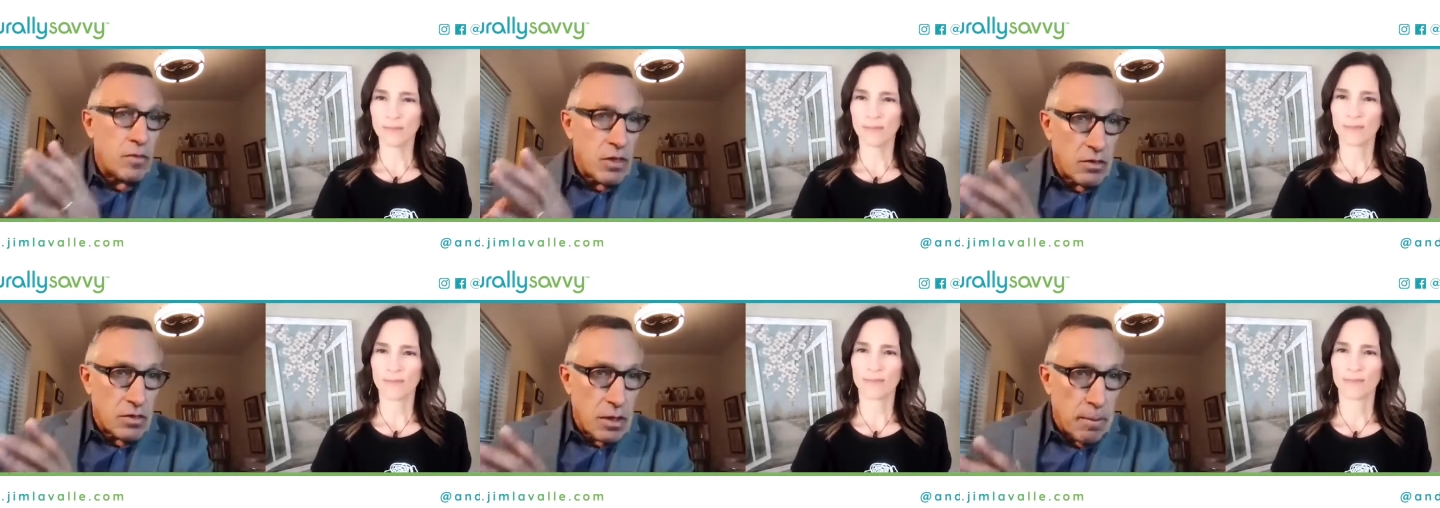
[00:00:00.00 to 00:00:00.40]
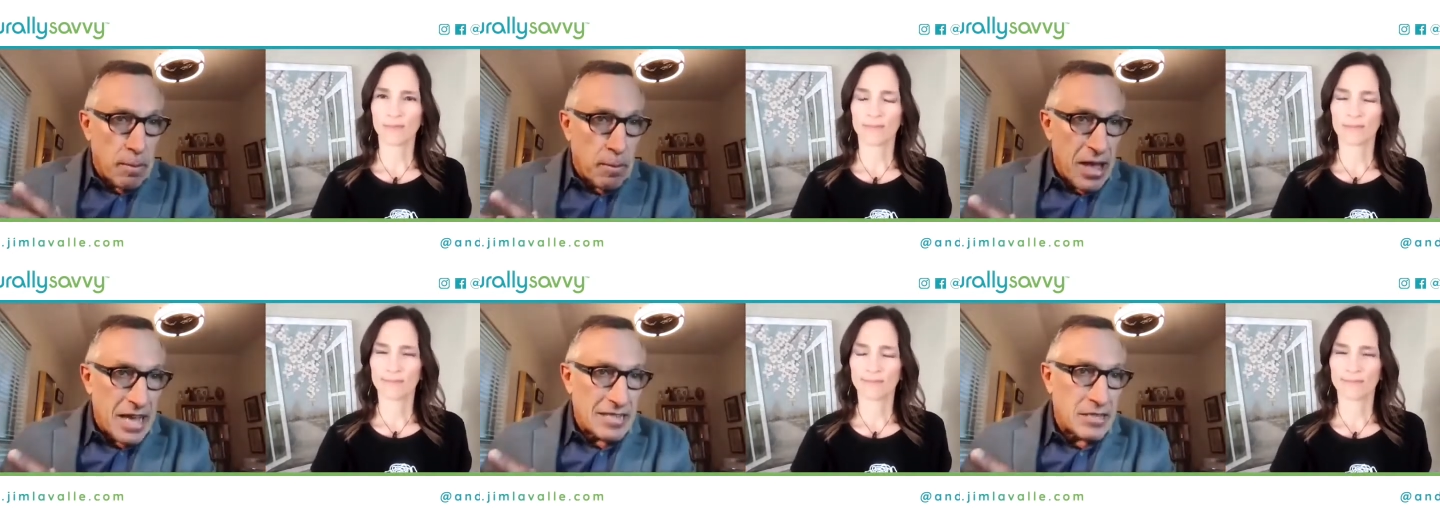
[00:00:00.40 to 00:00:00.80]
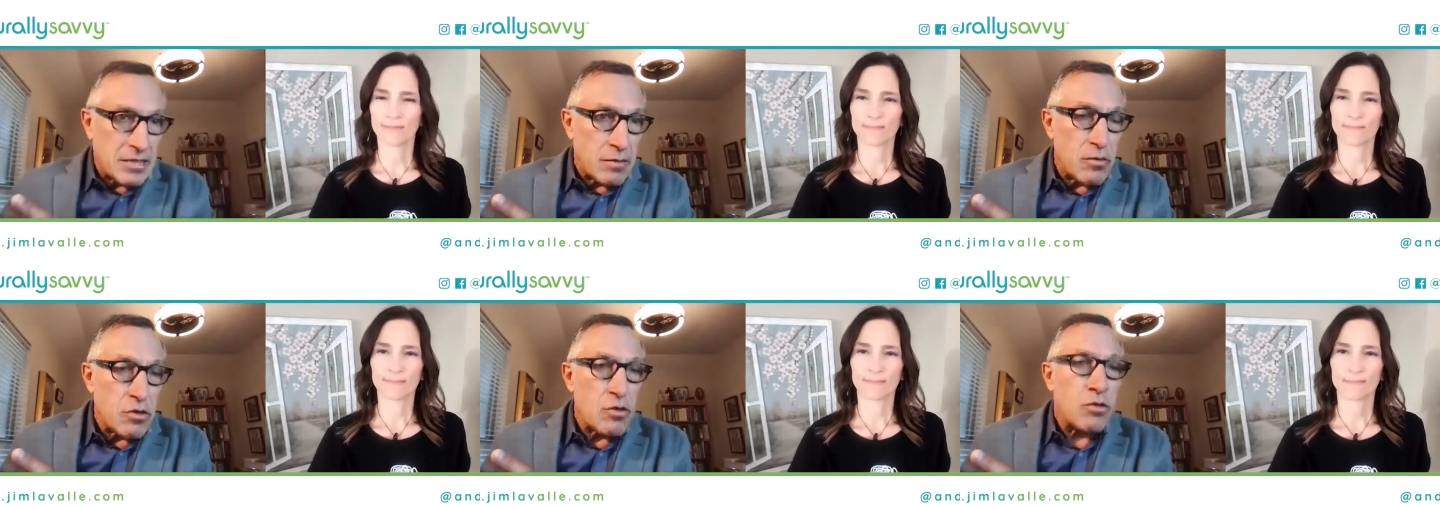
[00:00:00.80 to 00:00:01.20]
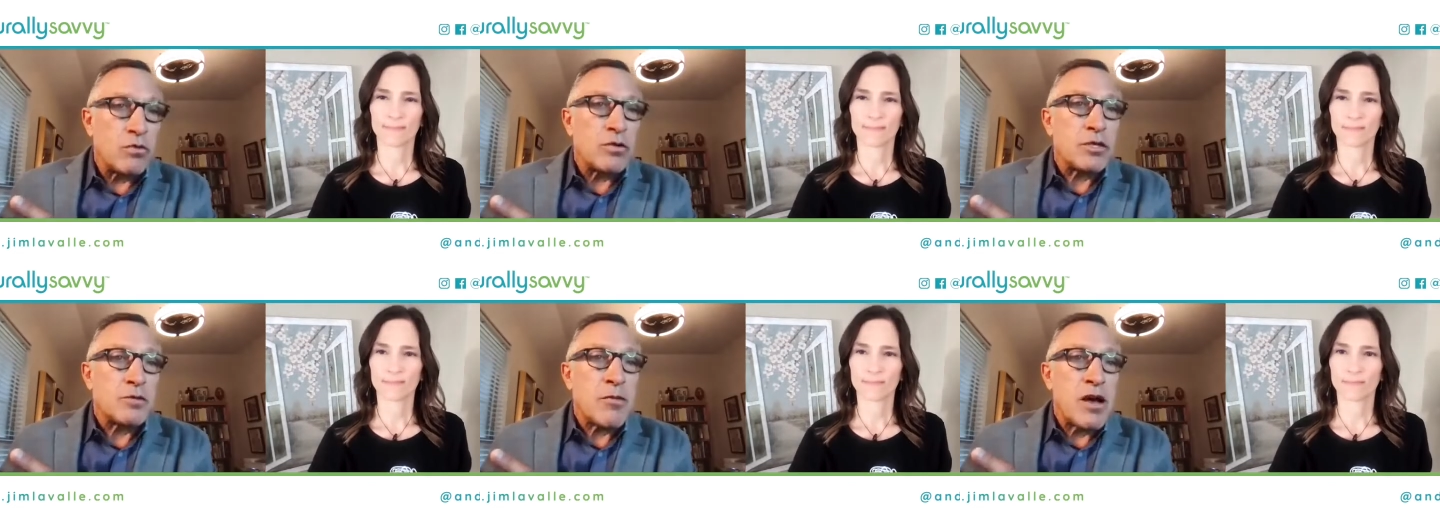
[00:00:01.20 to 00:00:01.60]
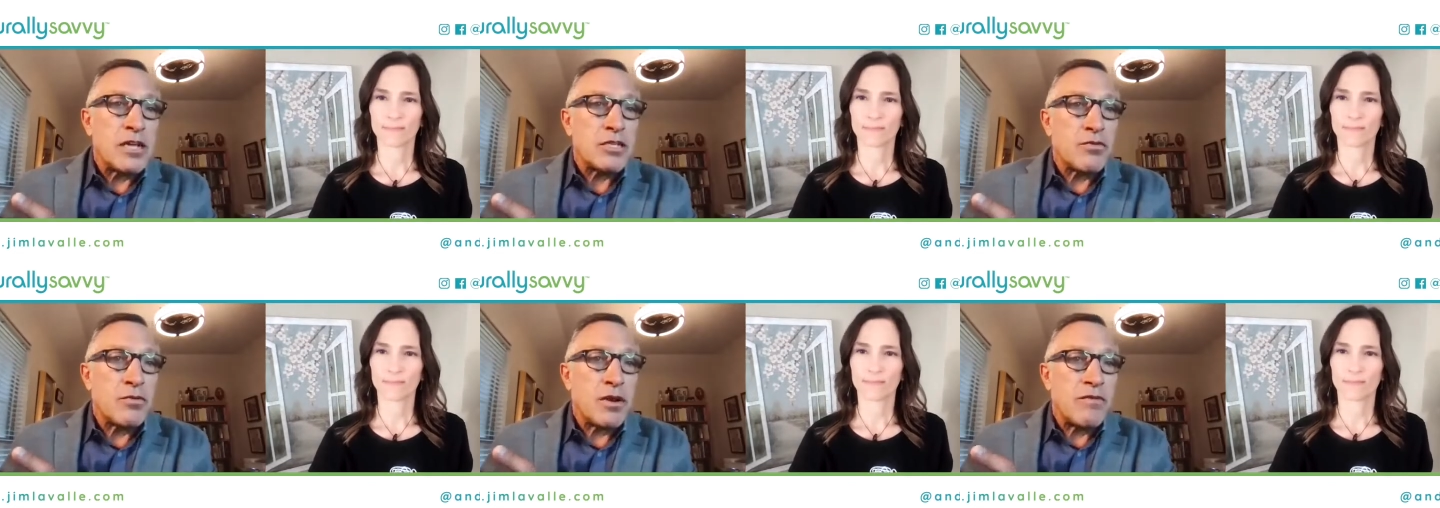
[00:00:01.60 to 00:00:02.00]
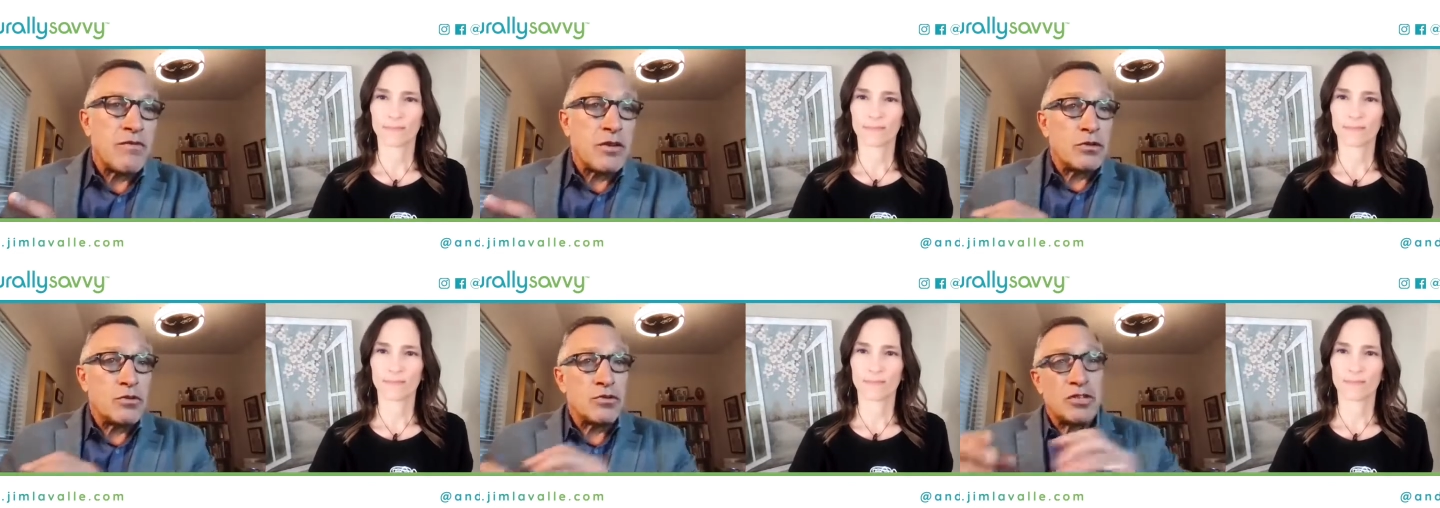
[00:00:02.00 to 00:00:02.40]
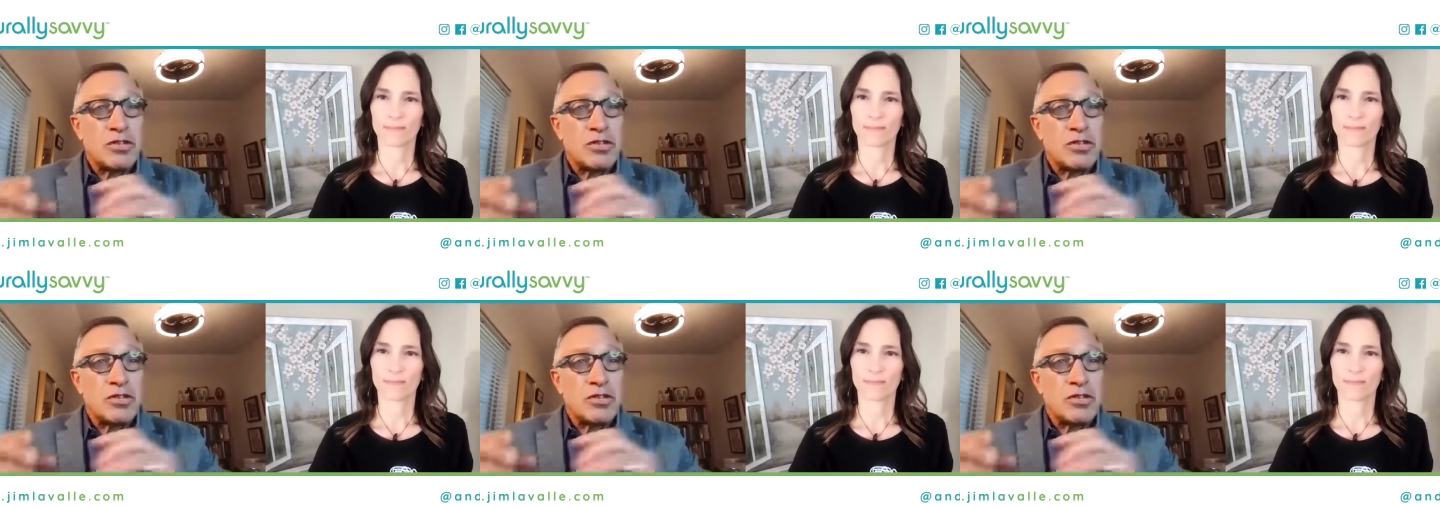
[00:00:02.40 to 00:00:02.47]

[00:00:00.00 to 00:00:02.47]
Speaker 1: the best immune response for individuals.